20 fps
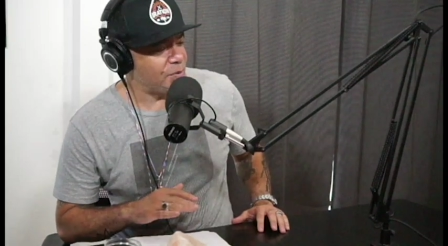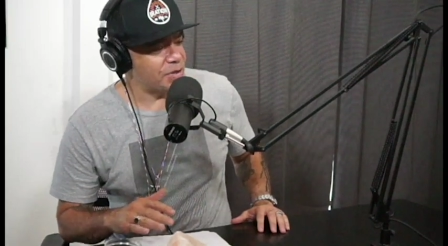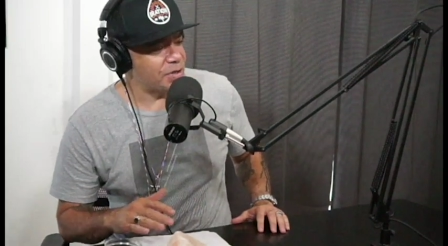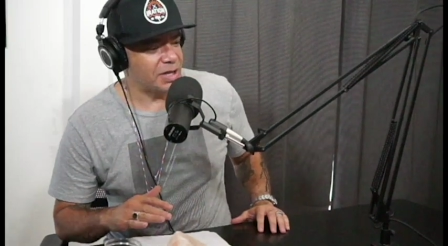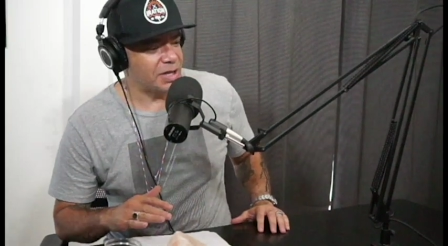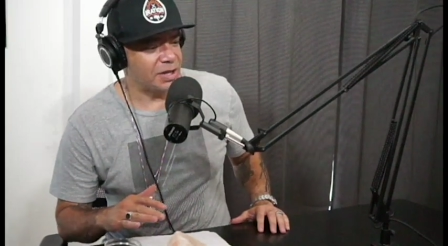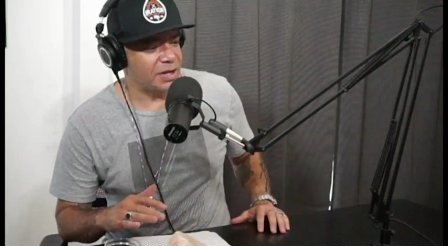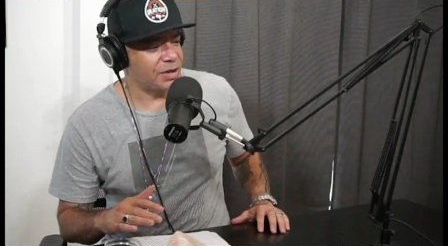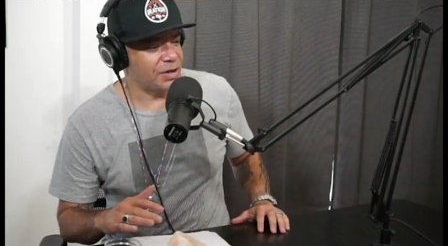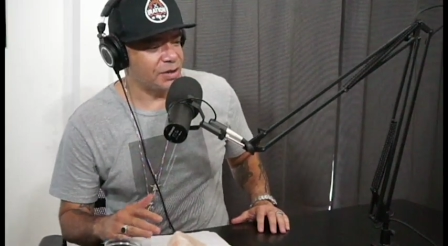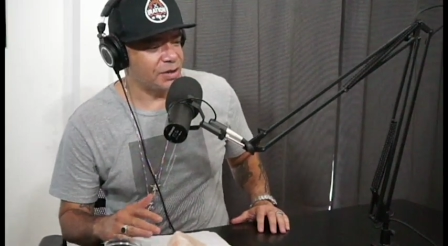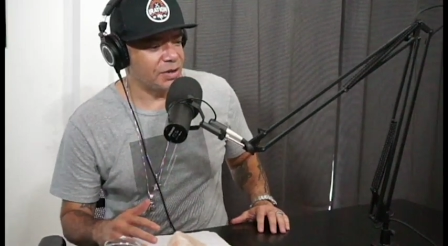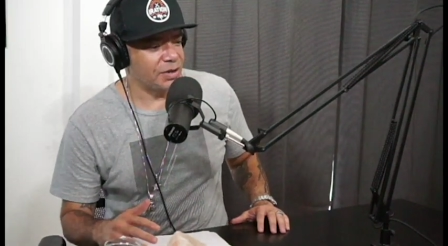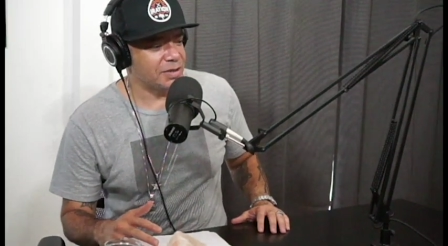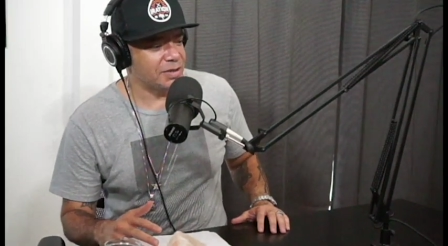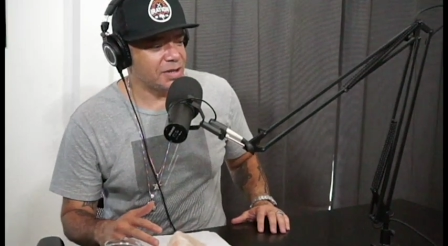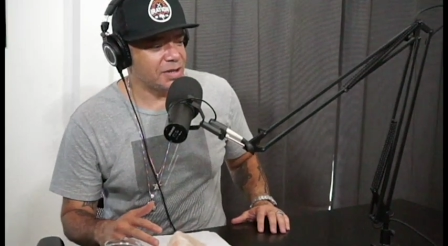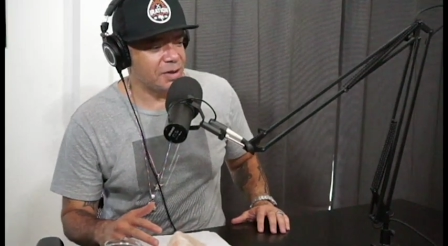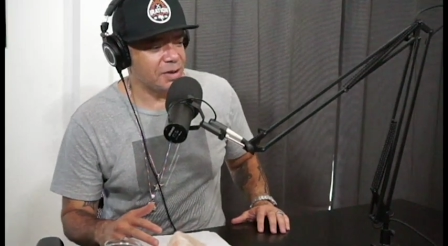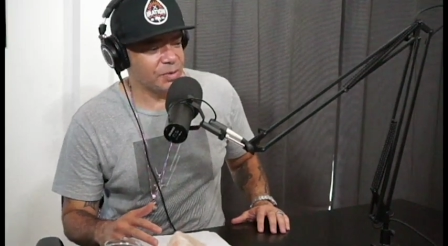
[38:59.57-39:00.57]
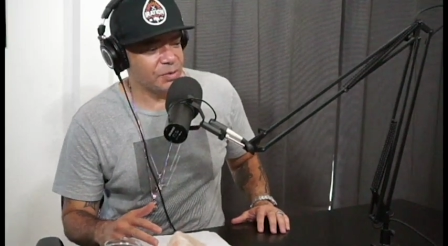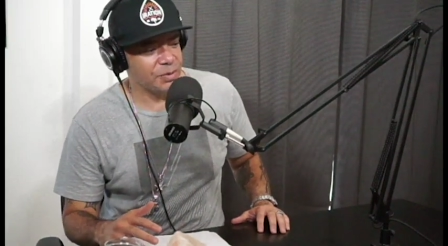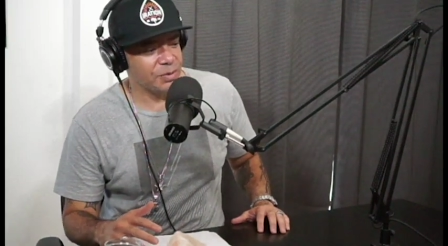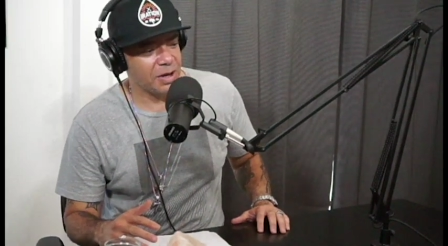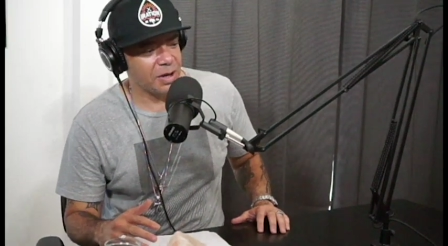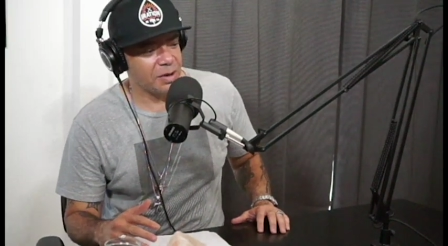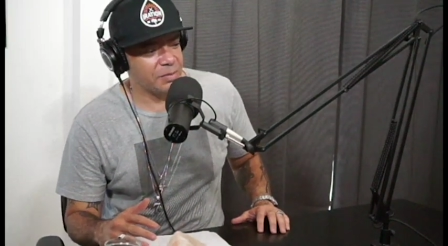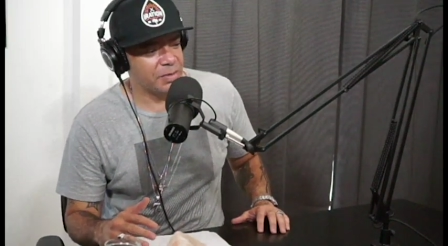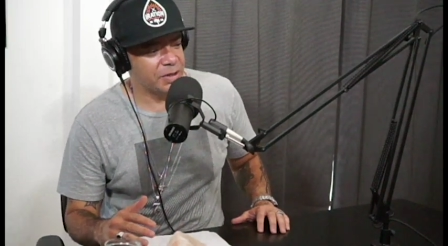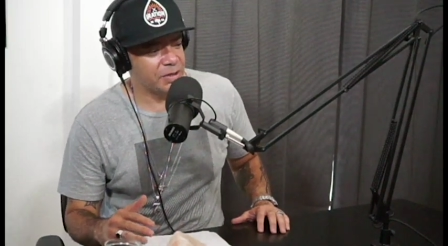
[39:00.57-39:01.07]
that on all the time. And when
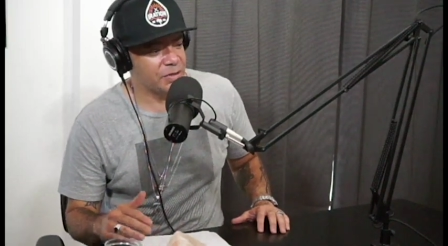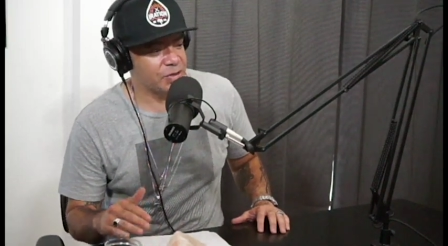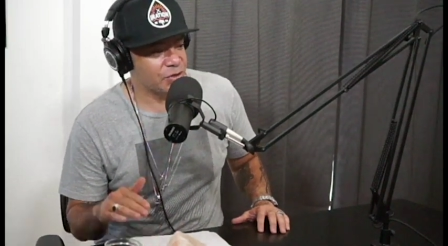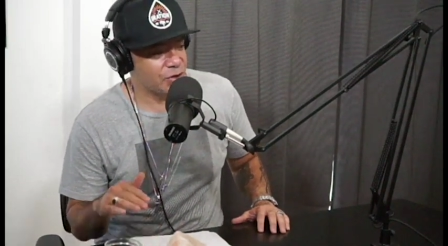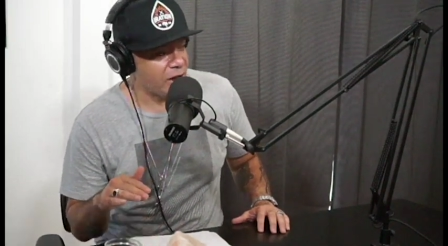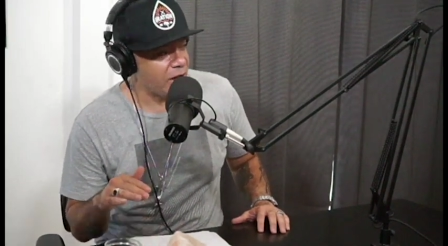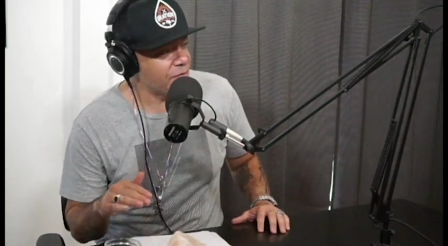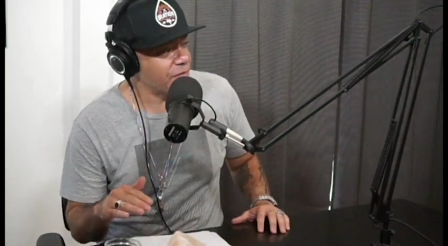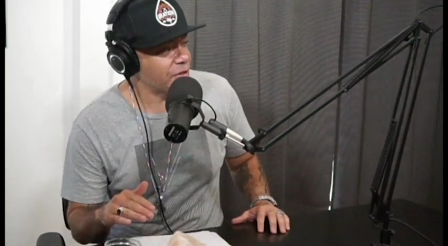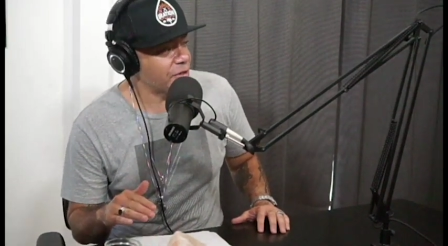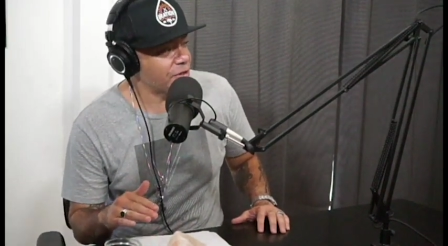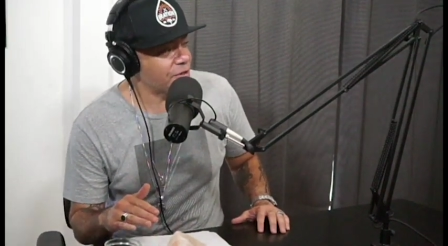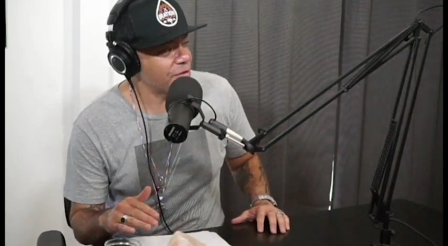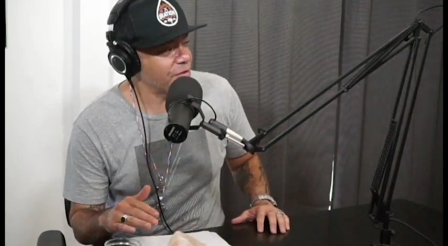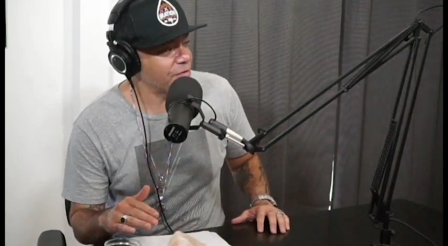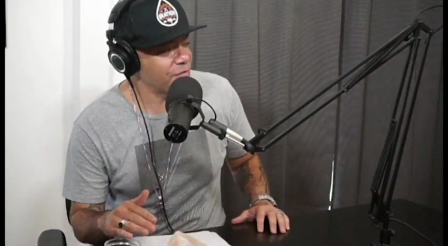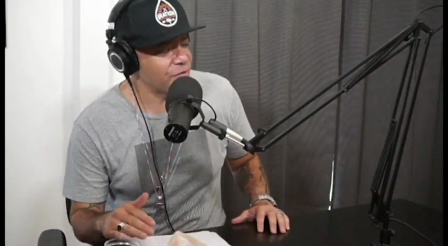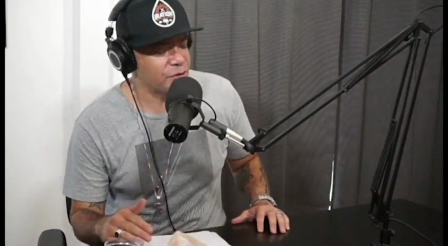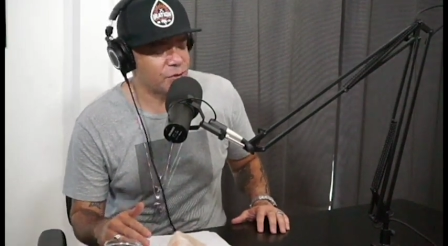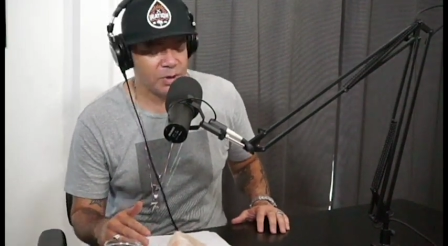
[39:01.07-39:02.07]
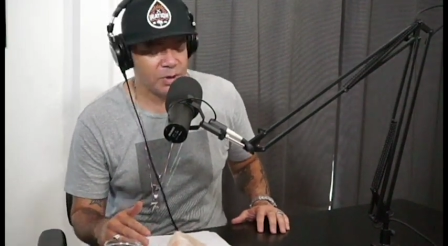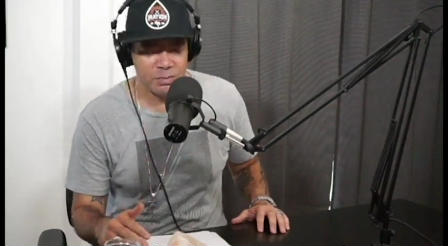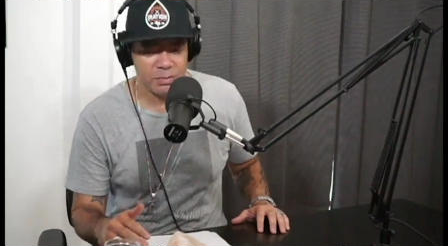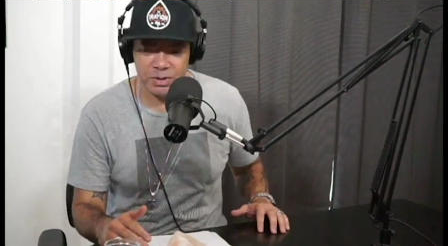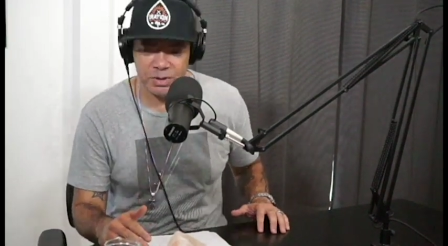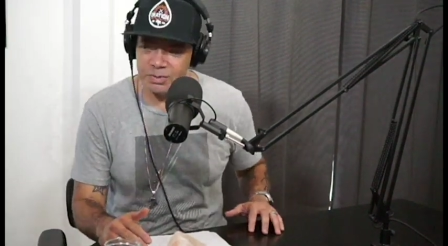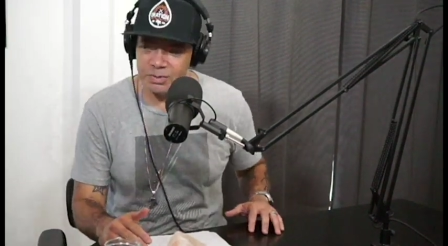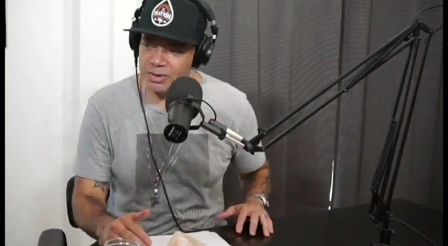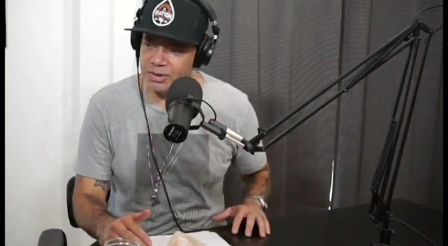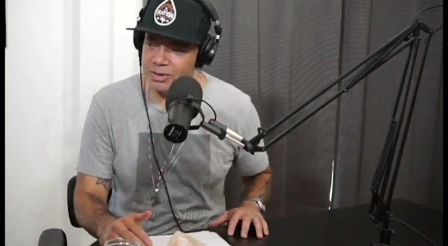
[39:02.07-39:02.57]
I'm in traffic on the freeway,
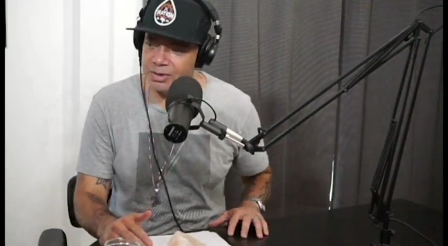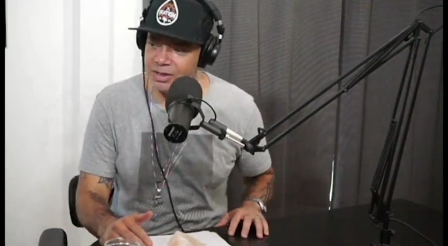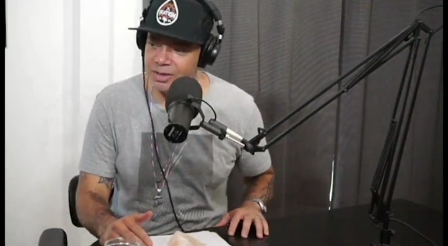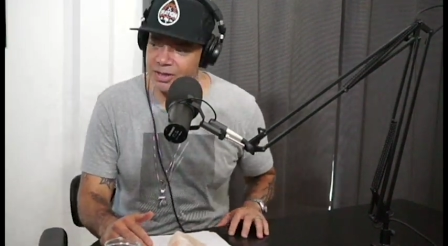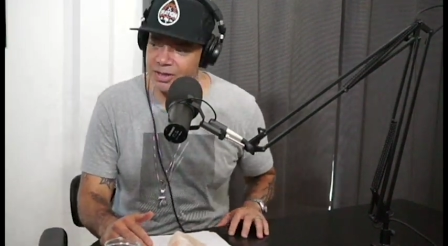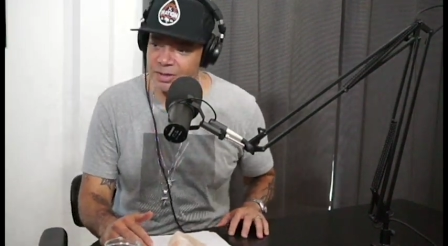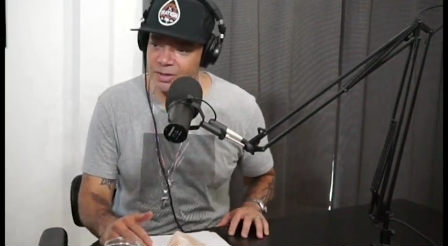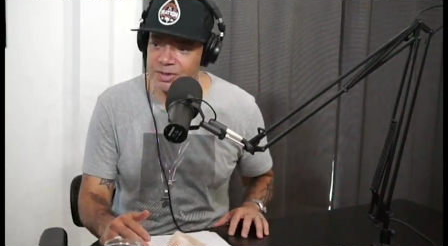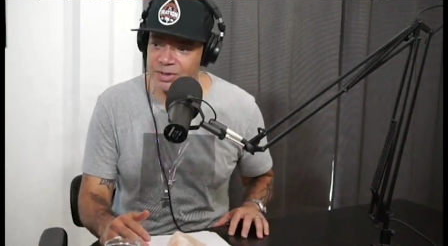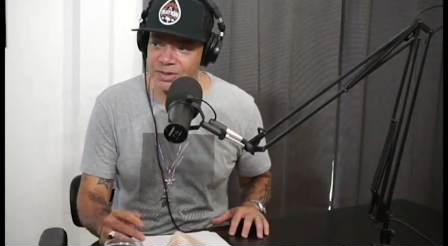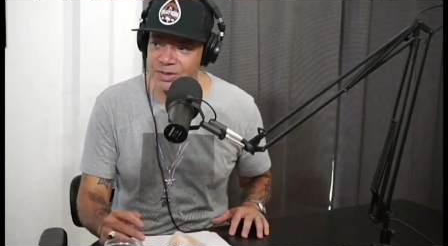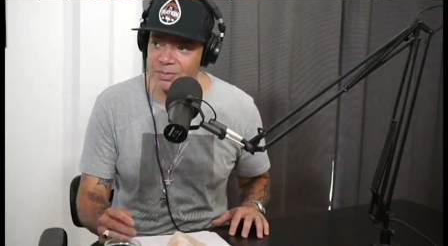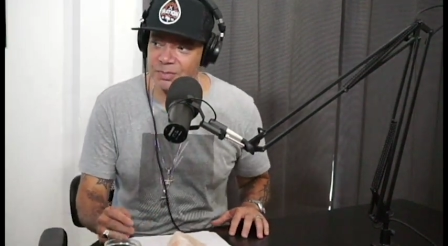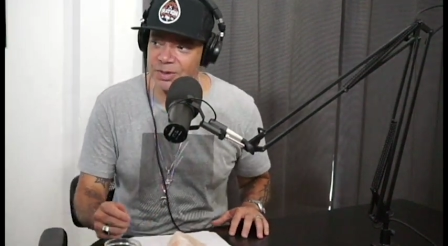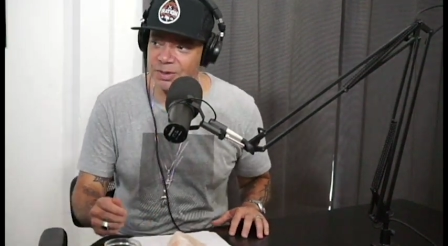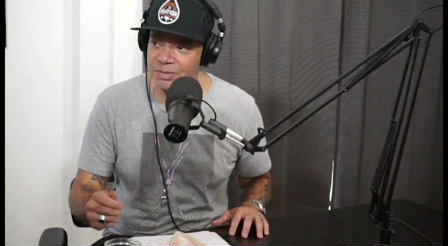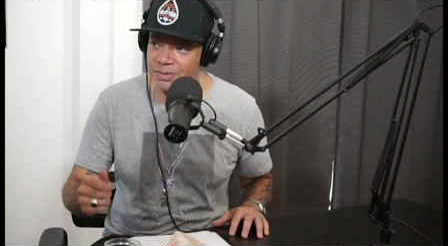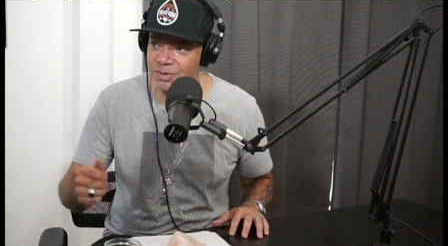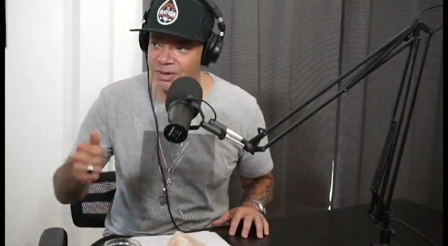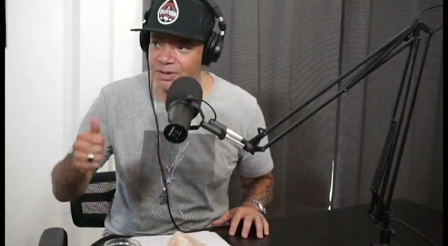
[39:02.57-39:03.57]
people are looking at me. Some people are